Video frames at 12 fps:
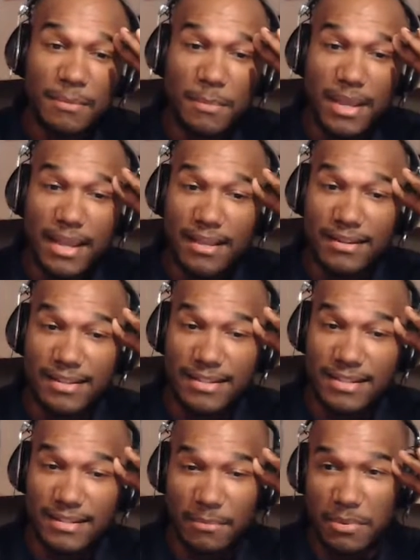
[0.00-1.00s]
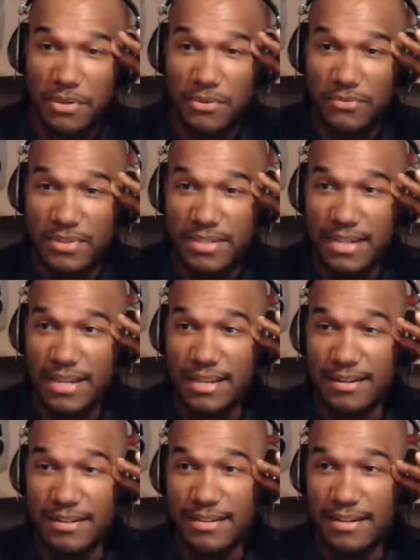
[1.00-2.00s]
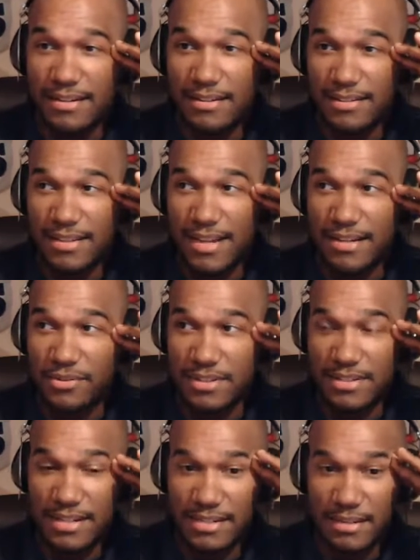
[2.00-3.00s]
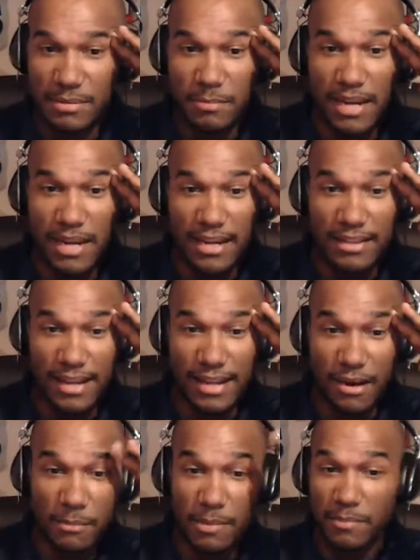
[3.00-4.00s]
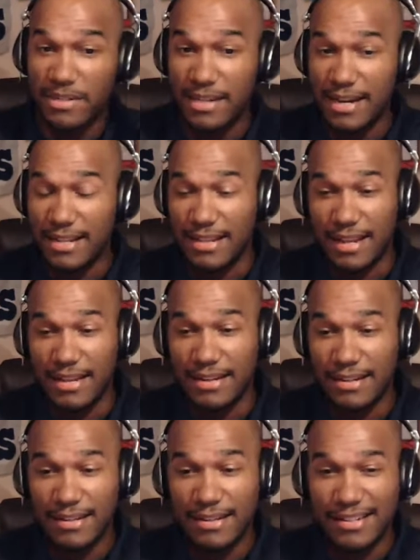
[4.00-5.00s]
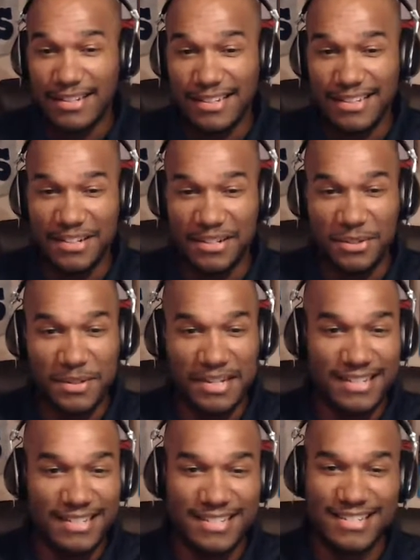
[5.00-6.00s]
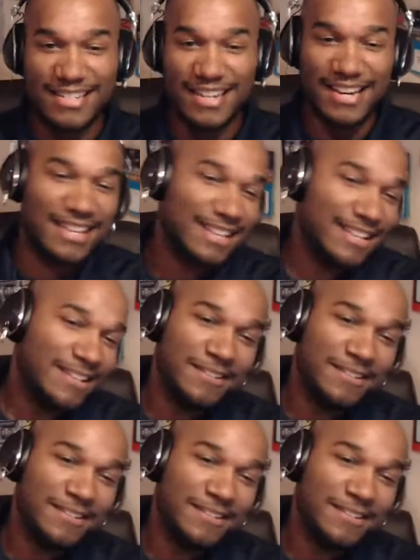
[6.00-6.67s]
man, this is a beautiful scene until that drug test comes back. Like I remember saying that, you know, and it's just like,